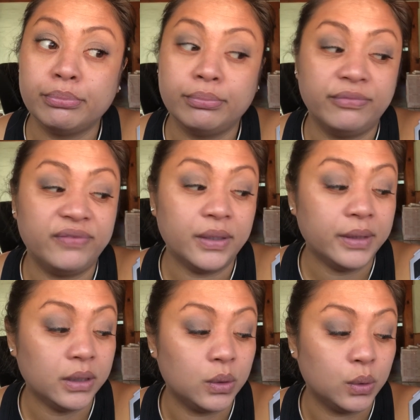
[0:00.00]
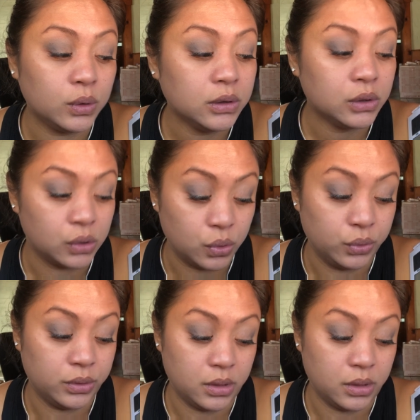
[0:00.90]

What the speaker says: very cool tone,